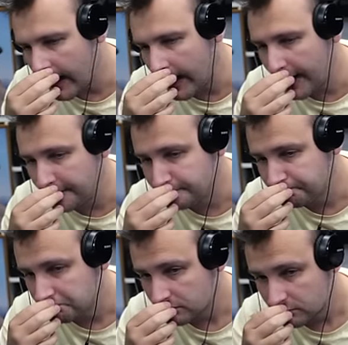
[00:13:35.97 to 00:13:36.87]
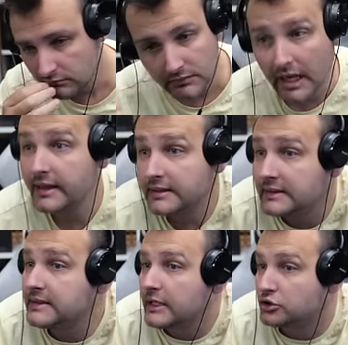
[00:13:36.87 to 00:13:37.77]
Um, and this
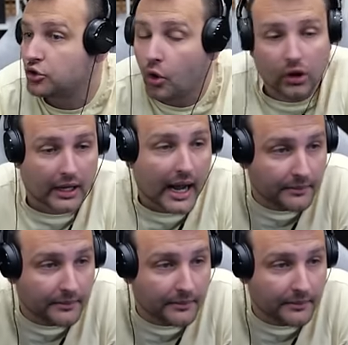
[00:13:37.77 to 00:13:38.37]
is the score.